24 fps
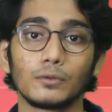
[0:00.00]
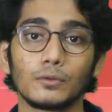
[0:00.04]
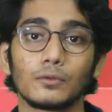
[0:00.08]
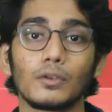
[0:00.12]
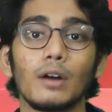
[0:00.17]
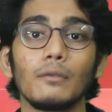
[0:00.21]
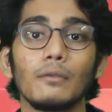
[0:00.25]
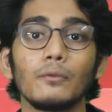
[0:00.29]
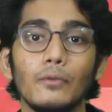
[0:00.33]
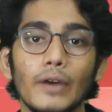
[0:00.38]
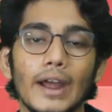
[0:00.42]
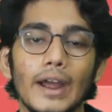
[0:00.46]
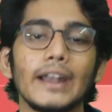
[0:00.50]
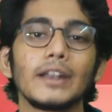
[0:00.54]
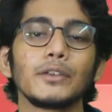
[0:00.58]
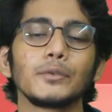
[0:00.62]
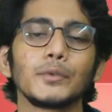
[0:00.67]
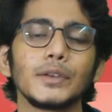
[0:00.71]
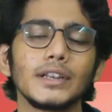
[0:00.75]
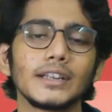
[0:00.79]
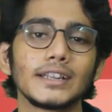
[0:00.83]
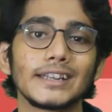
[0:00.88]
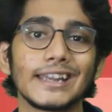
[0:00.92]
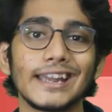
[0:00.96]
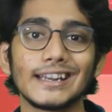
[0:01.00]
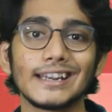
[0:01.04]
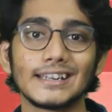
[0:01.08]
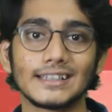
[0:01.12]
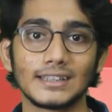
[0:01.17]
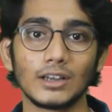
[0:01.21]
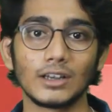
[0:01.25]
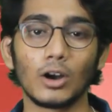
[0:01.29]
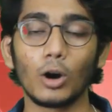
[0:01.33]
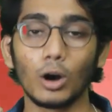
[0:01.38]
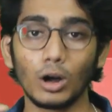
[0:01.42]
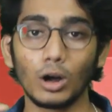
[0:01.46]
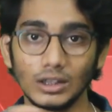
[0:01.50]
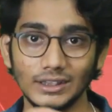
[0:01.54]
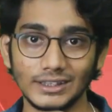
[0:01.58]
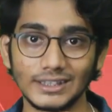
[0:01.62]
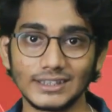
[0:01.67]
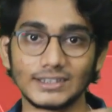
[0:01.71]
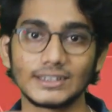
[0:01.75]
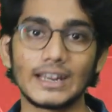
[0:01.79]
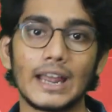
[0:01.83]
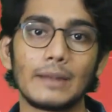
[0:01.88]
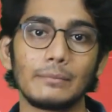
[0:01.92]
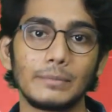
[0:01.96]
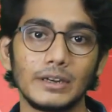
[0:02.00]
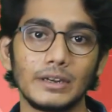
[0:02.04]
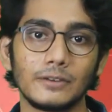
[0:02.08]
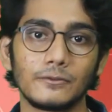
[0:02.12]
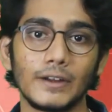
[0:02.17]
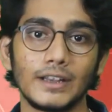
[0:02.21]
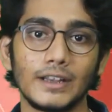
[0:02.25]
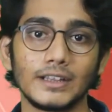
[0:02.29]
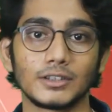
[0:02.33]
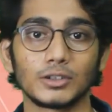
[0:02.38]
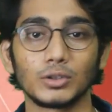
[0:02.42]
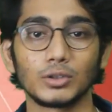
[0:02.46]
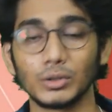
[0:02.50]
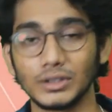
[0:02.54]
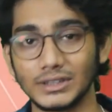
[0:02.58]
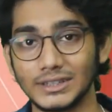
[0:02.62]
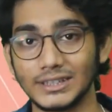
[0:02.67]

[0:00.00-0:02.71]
So from where you will get all these library files.